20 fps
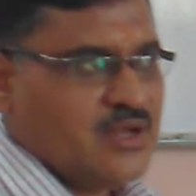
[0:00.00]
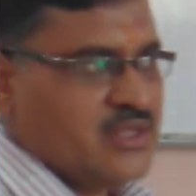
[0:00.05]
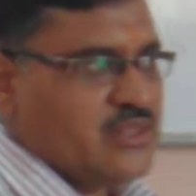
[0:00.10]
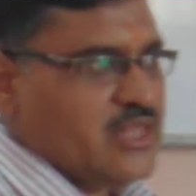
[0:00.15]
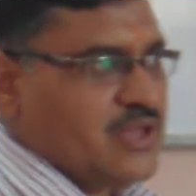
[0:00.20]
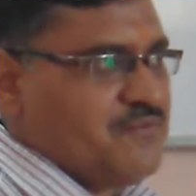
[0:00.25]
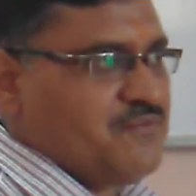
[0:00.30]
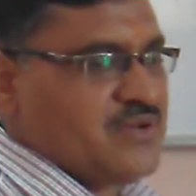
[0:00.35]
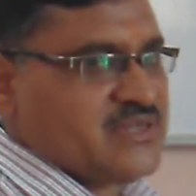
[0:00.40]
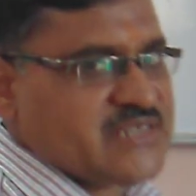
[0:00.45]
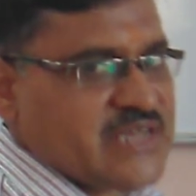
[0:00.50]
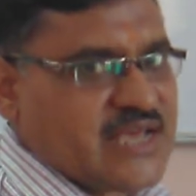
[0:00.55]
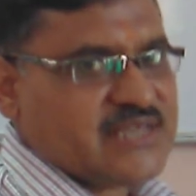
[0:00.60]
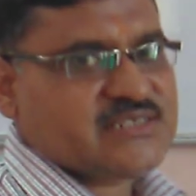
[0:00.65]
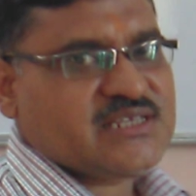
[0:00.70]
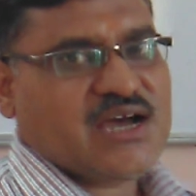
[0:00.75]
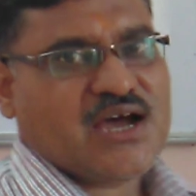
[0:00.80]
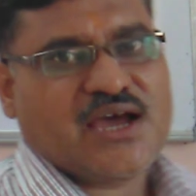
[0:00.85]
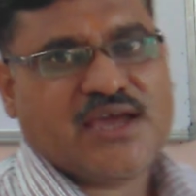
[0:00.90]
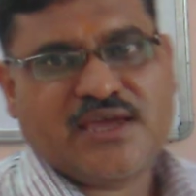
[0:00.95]
then which
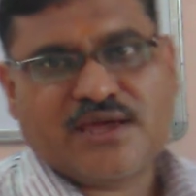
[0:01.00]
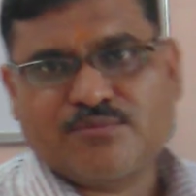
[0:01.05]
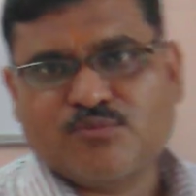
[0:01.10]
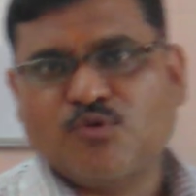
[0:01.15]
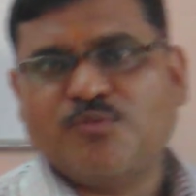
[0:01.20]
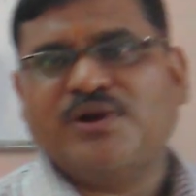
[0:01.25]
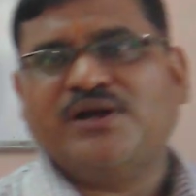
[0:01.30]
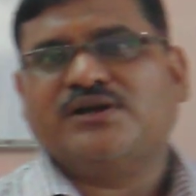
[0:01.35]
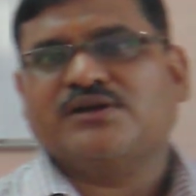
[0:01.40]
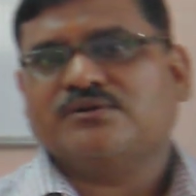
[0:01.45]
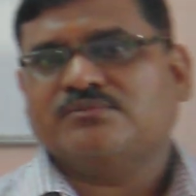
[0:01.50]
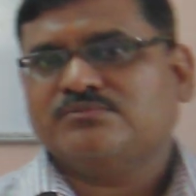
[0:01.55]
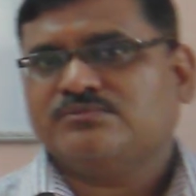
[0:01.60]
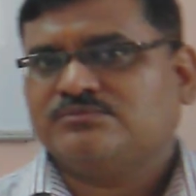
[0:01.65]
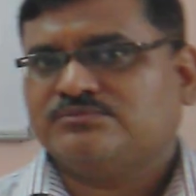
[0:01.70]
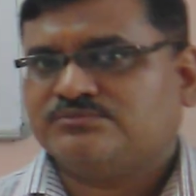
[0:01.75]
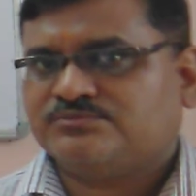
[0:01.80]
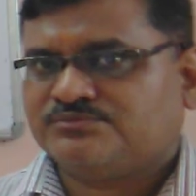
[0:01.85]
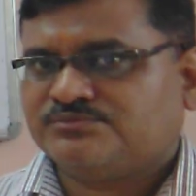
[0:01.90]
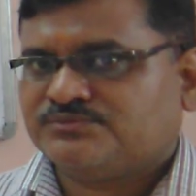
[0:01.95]
has a higher
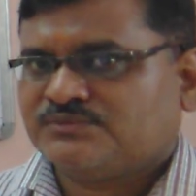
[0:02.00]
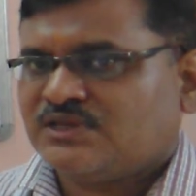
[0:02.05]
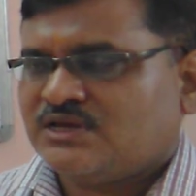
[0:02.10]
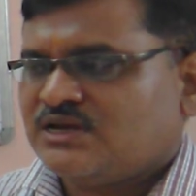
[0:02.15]
momentum?